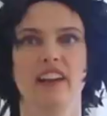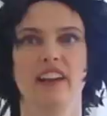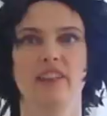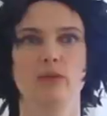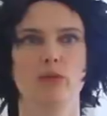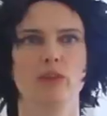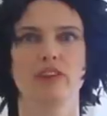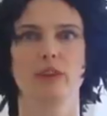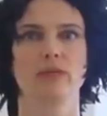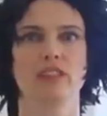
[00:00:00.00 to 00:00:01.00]
and
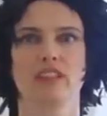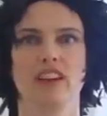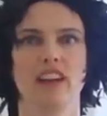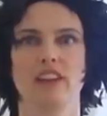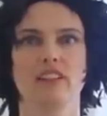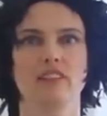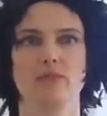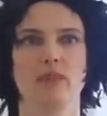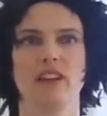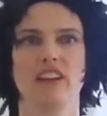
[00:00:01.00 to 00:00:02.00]
worshipped and
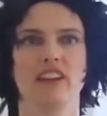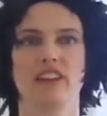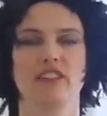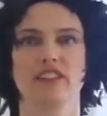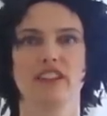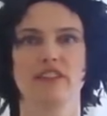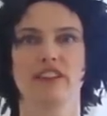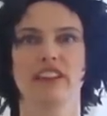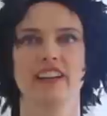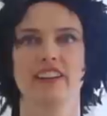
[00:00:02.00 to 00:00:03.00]
been utterly
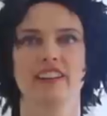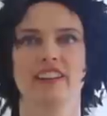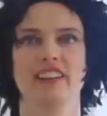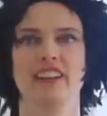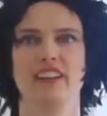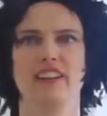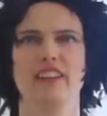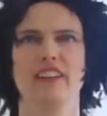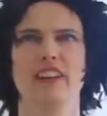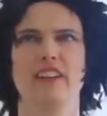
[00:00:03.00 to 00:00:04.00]
afraid in
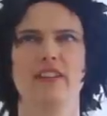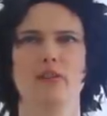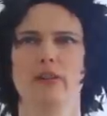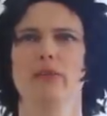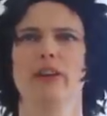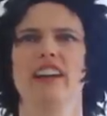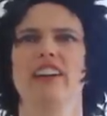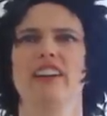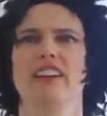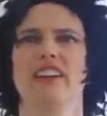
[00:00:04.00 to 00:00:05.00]
a sweet
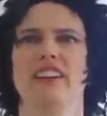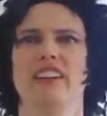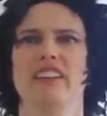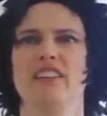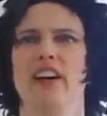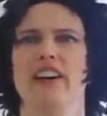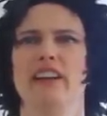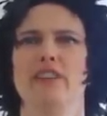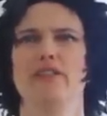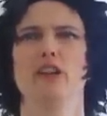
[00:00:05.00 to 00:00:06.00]
way, not in
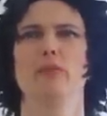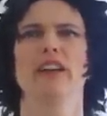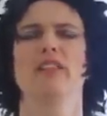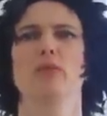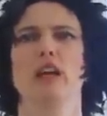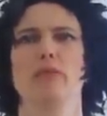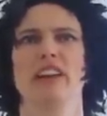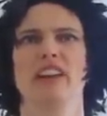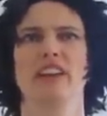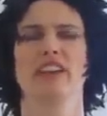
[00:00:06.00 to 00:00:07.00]
a fear-based way, but
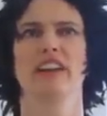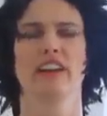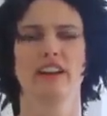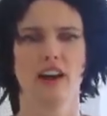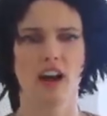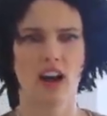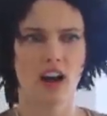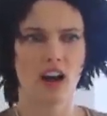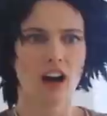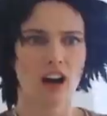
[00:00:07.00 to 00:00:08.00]
in a like a
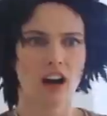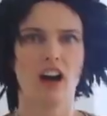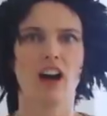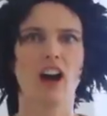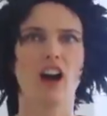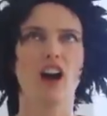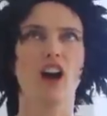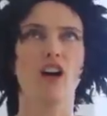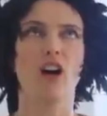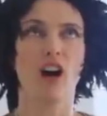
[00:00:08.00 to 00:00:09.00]

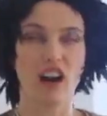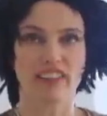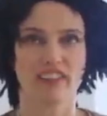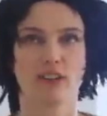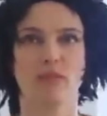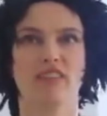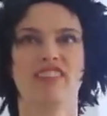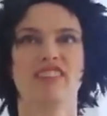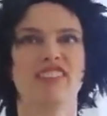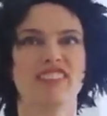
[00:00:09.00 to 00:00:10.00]
awesome,
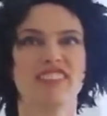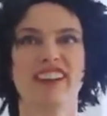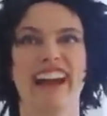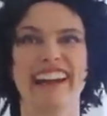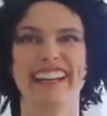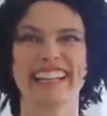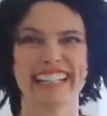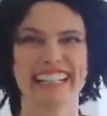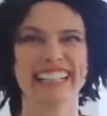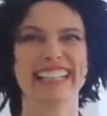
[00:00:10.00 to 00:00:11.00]

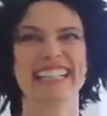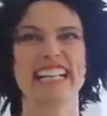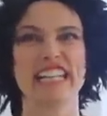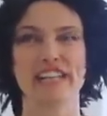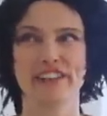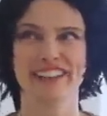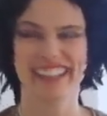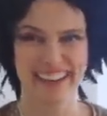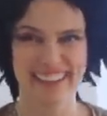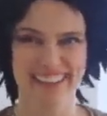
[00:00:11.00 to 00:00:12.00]
like there
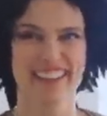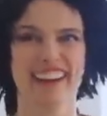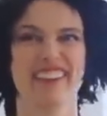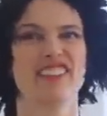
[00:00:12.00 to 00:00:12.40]
is light in the